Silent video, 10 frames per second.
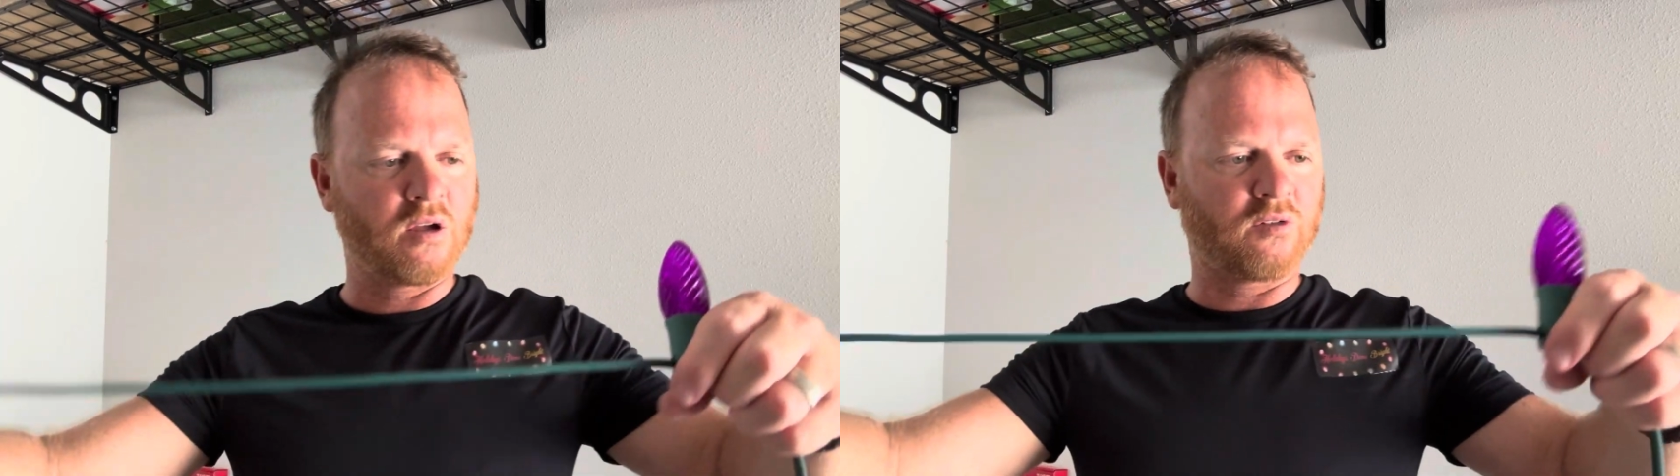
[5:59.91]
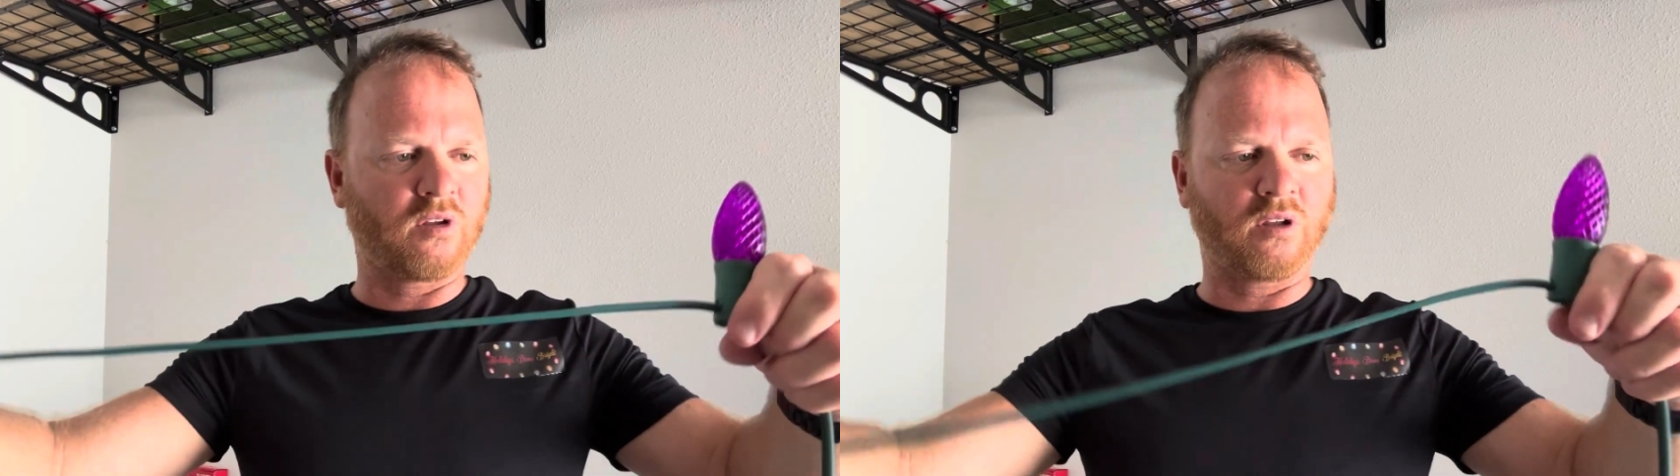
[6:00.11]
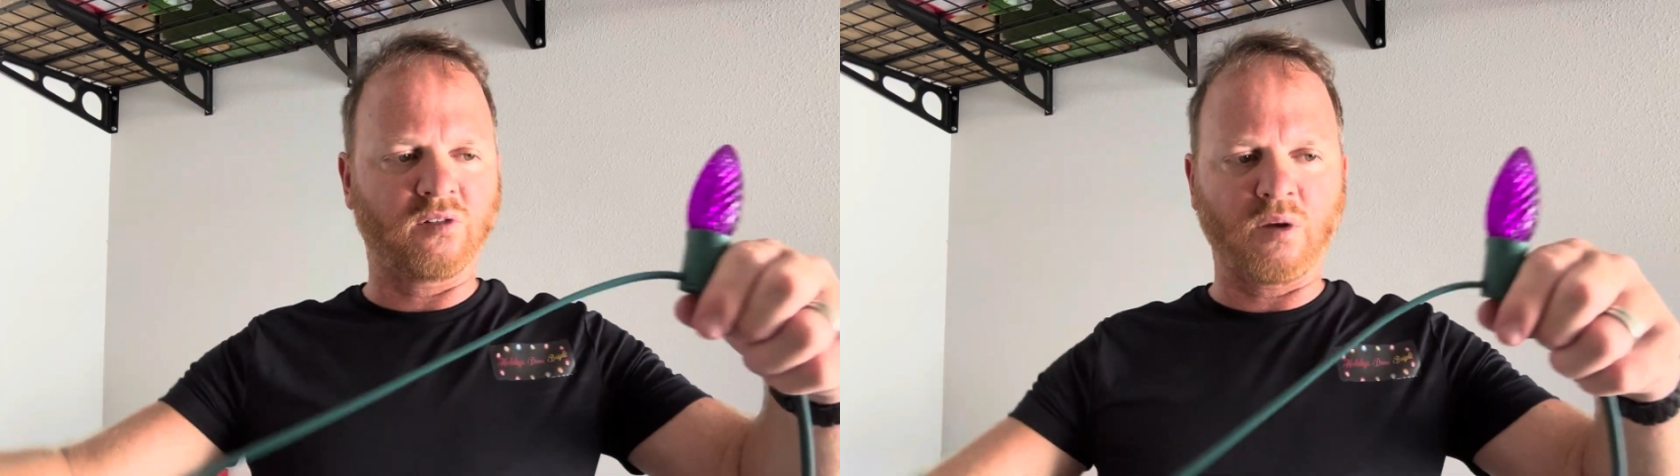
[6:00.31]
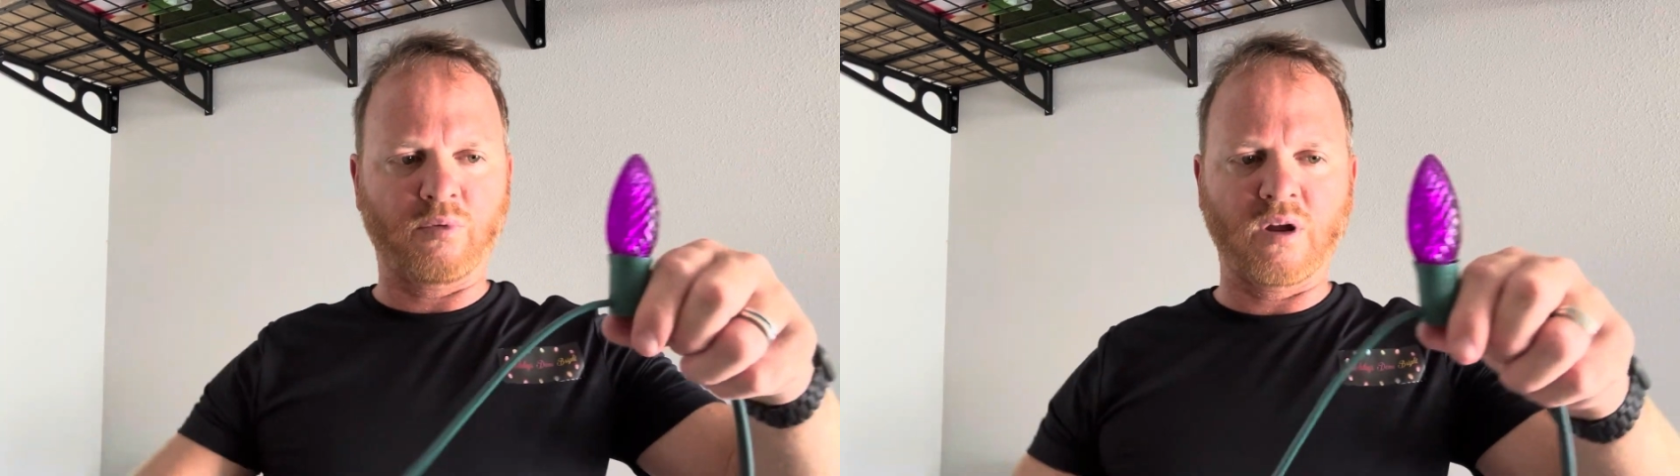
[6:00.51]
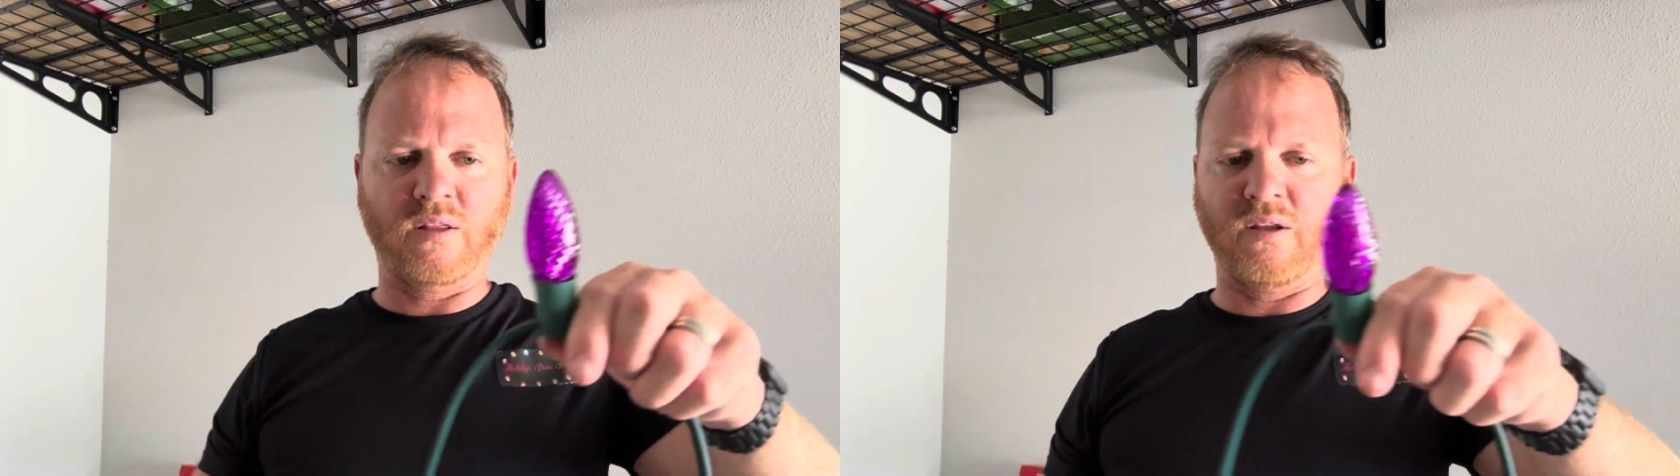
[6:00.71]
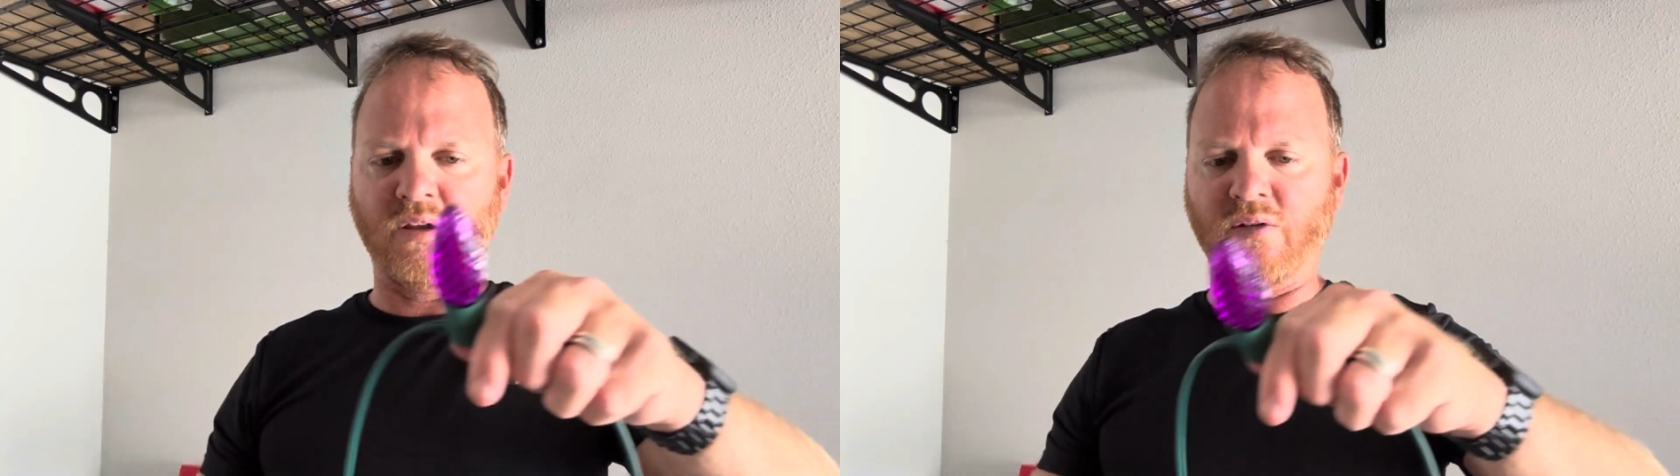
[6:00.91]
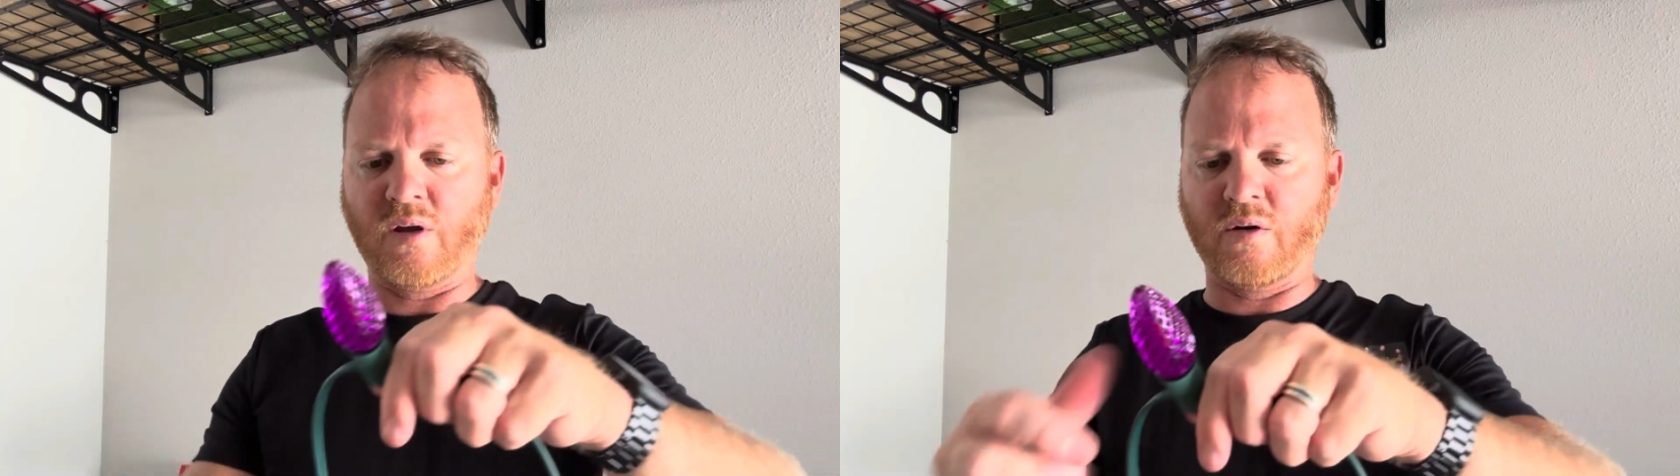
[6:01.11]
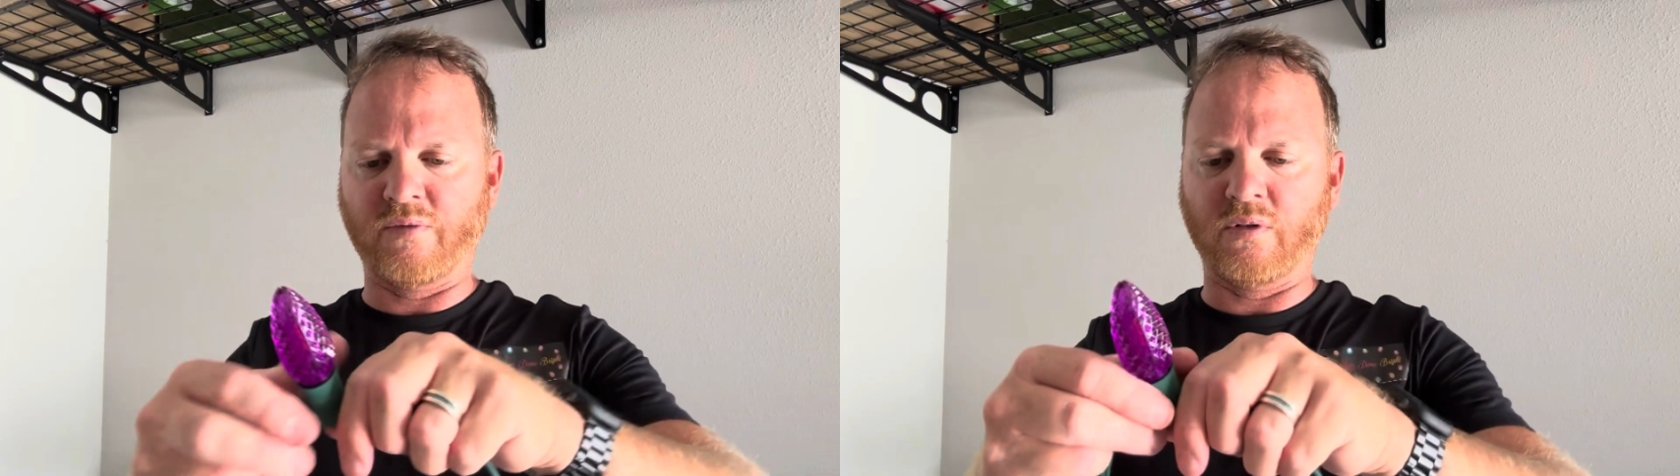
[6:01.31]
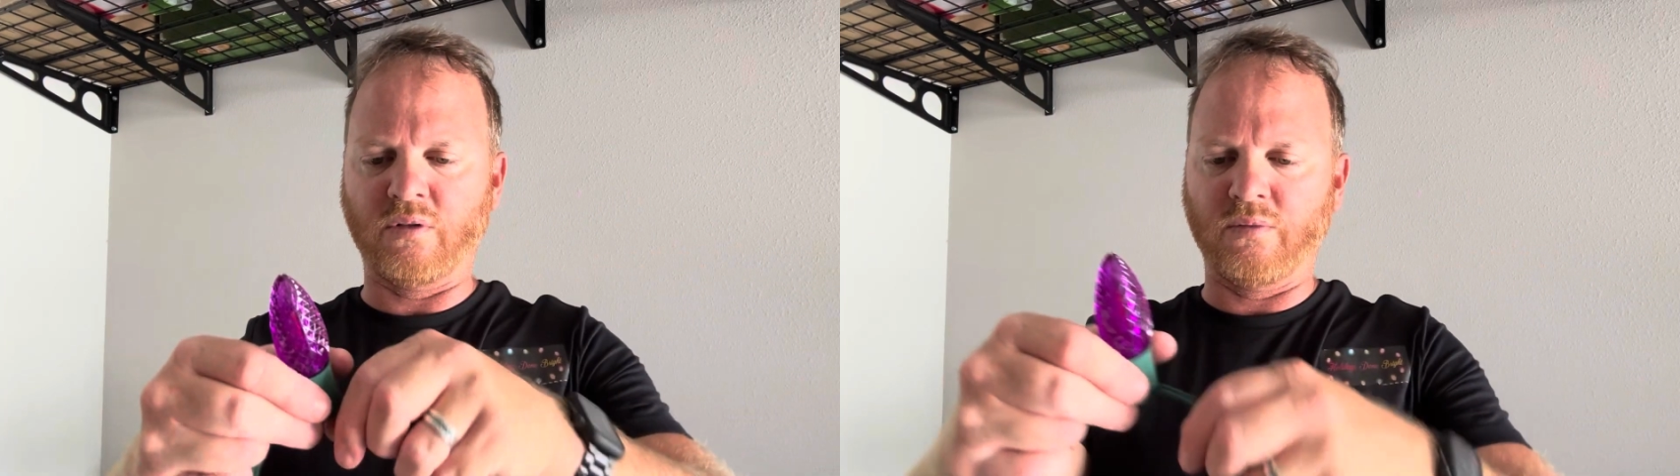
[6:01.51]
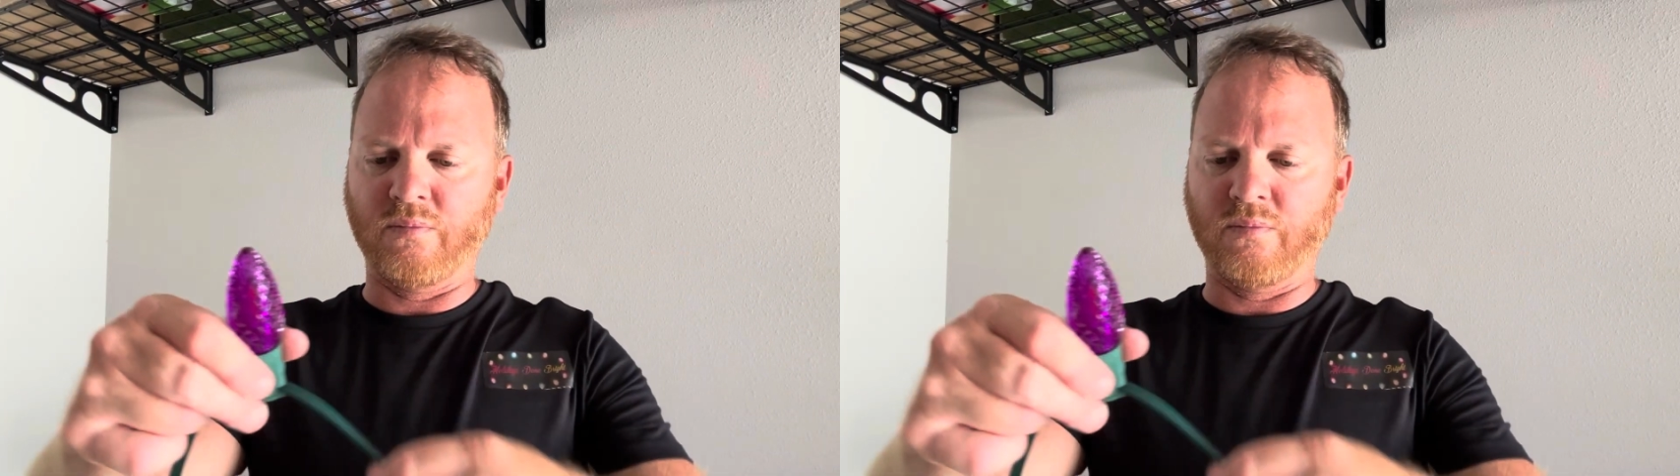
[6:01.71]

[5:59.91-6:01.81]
So you can separate these however